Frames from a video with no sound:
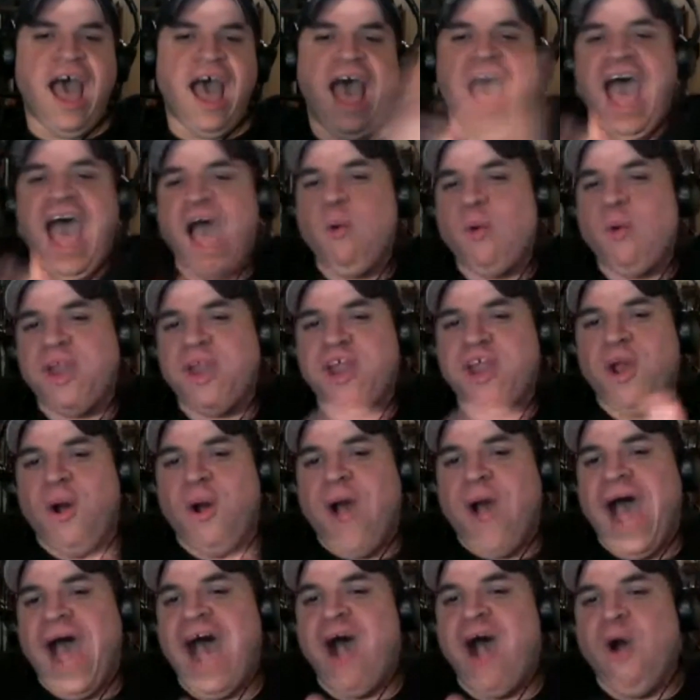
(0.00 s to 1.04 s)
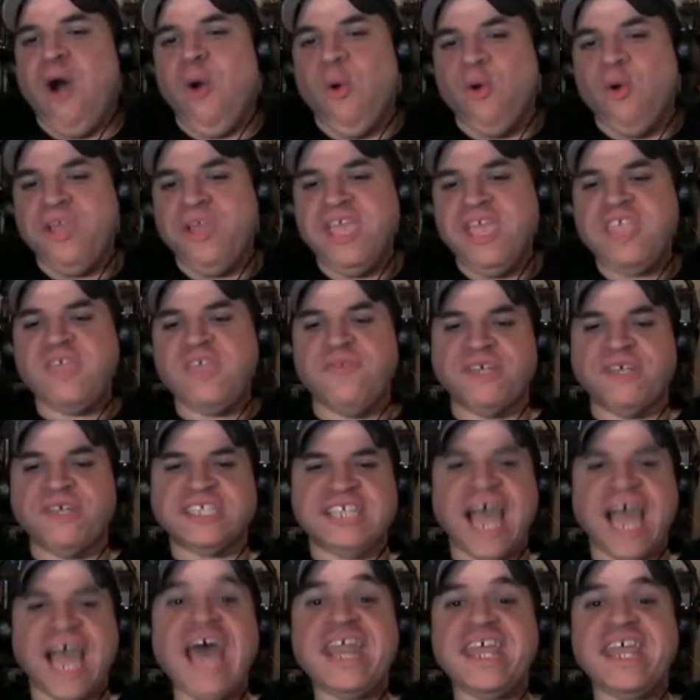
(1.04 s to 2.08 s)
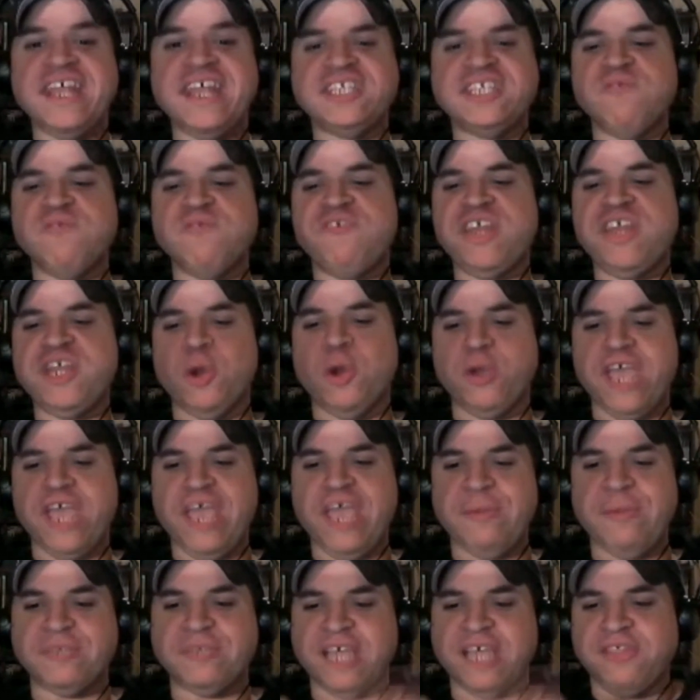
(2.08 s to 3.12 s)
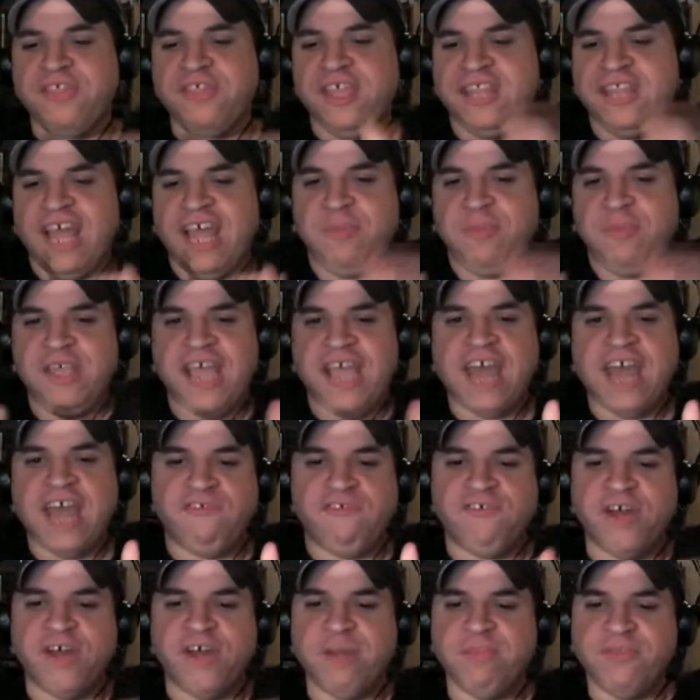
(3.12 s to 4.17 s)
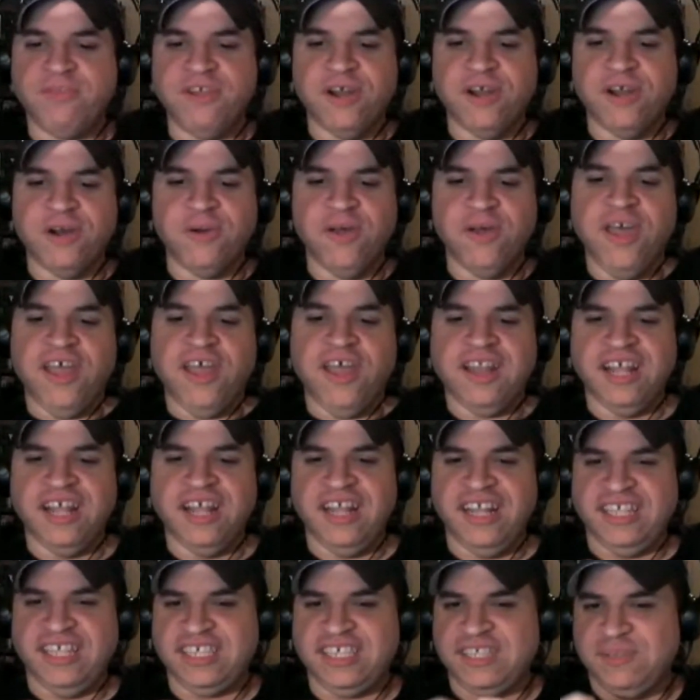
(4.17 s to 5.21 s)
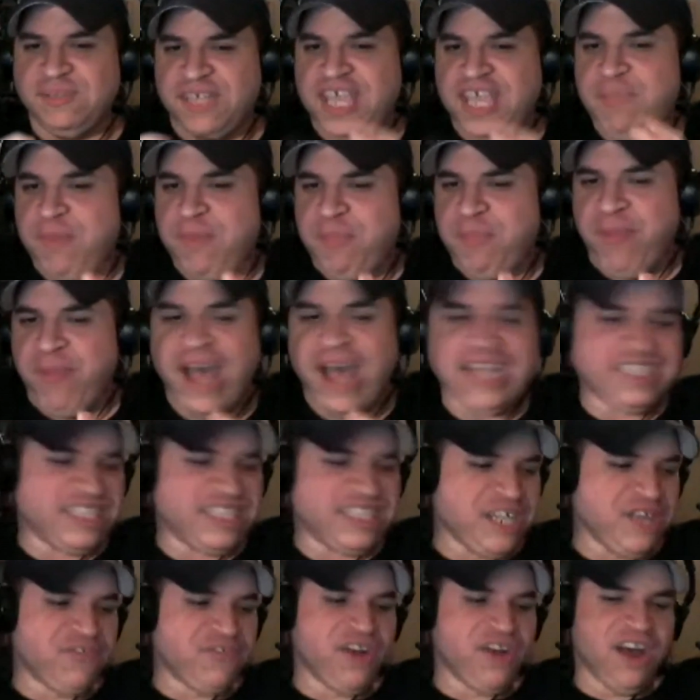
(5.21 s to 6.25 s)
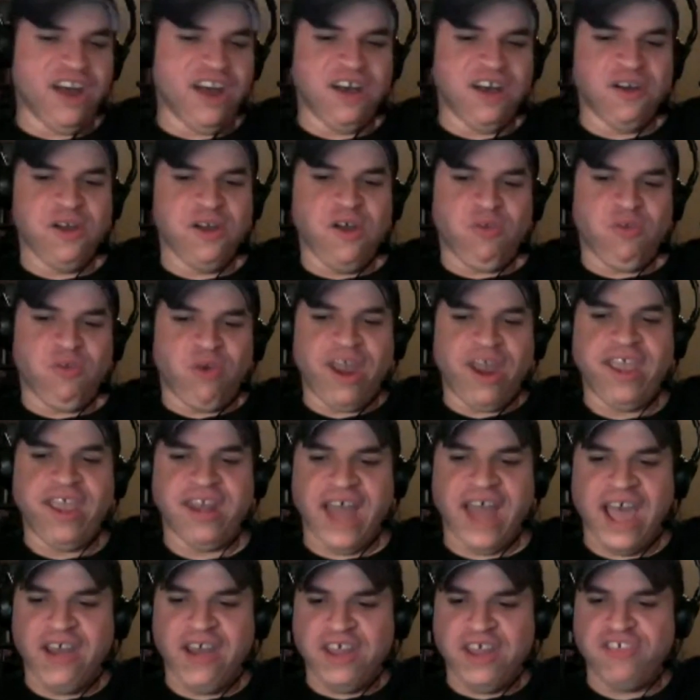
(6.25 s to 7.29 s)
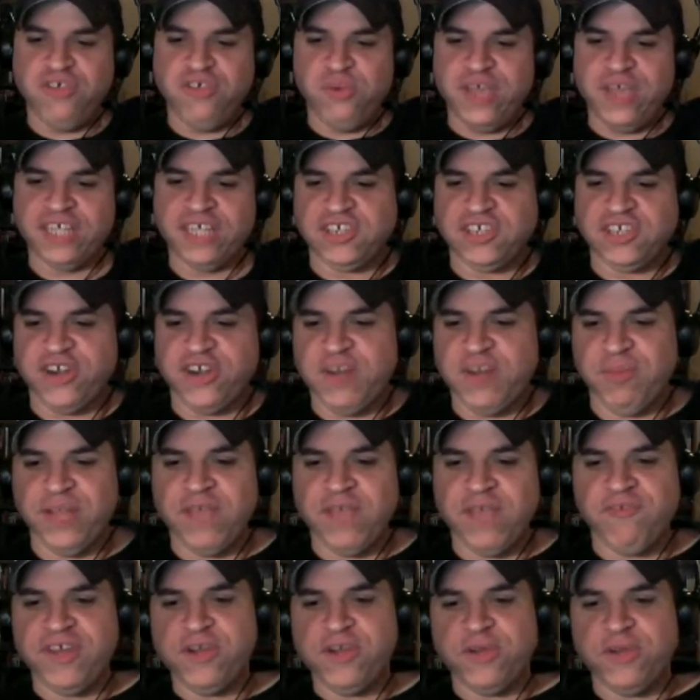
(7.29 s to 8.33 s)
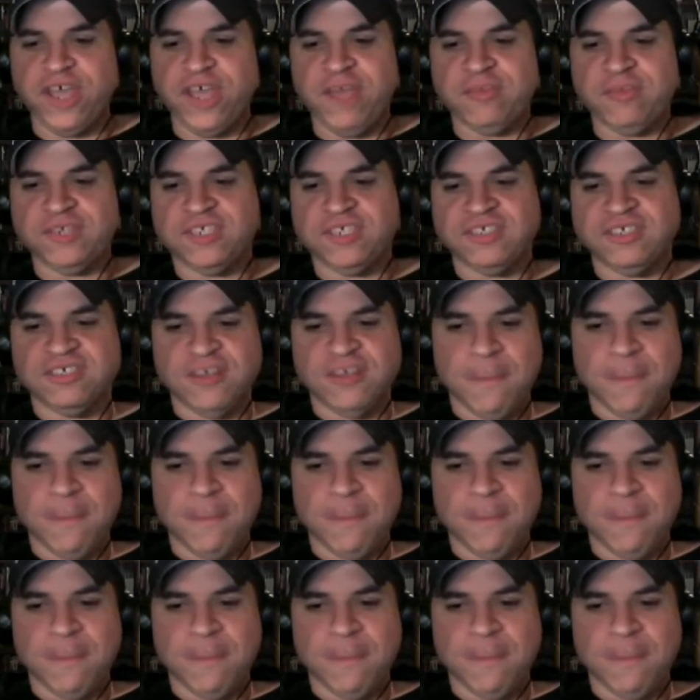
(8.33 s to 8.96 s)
I want to know how each of us got into video games. I think that'd be kind of fun, you know. Let, let's keep it positive. Uh, Ryan, how did you get started playing video games?